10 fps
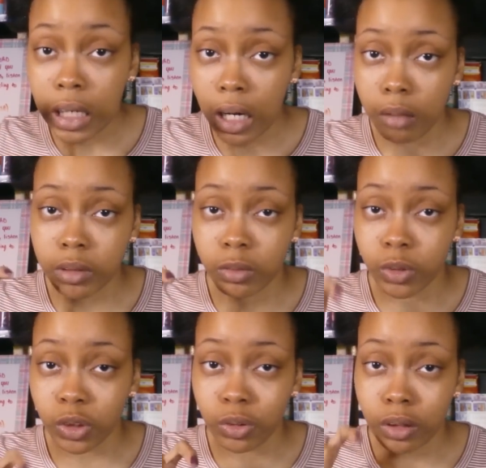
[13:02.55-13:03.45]
times in
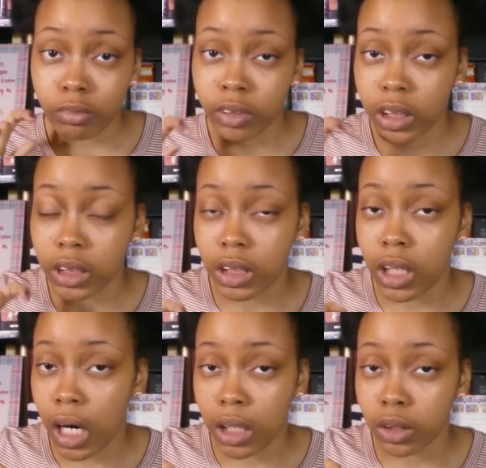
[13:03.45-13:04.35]
which you can really see
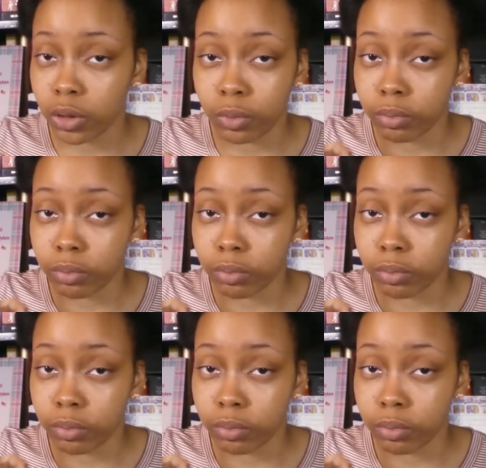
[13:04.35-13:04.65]
God do